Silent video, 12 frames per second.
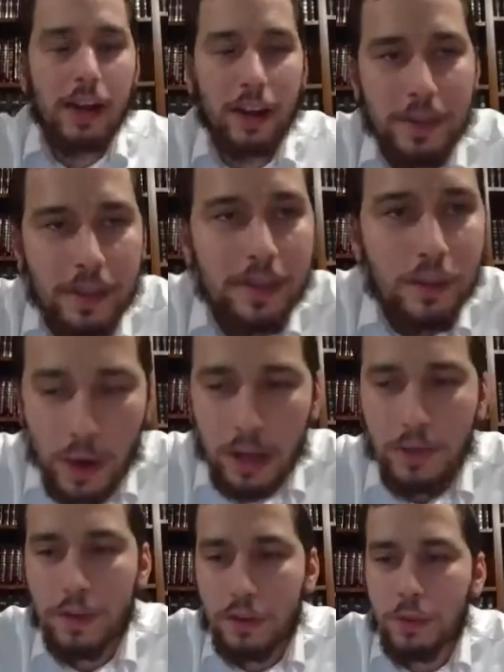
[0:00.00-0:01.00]
I think this is
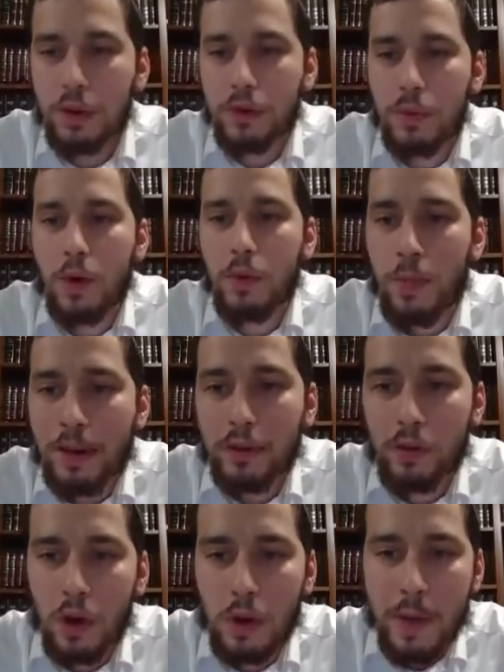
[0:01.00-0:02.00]
relevant to what we're about
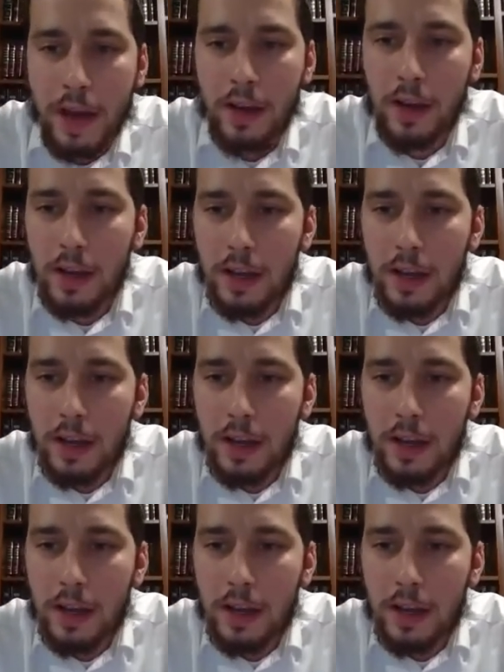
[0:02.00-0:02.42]
to talk about.